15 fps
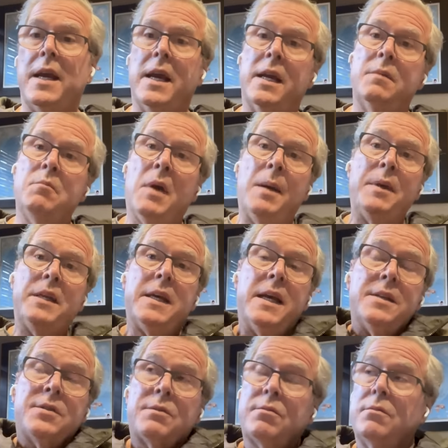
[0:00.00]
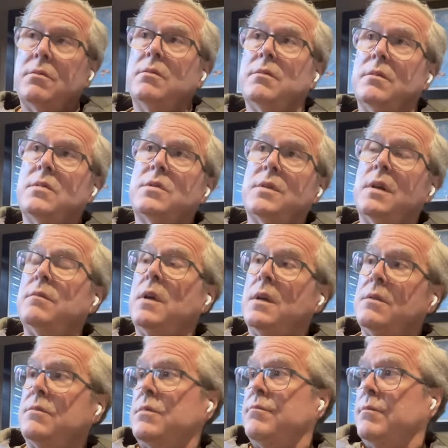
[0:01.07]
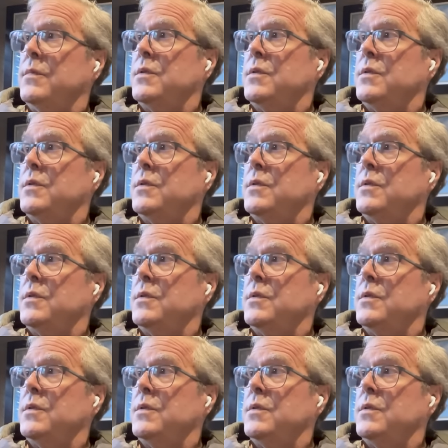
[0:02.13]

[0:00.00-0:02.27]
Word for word: Mm-hmm. And Miami Dade's uh,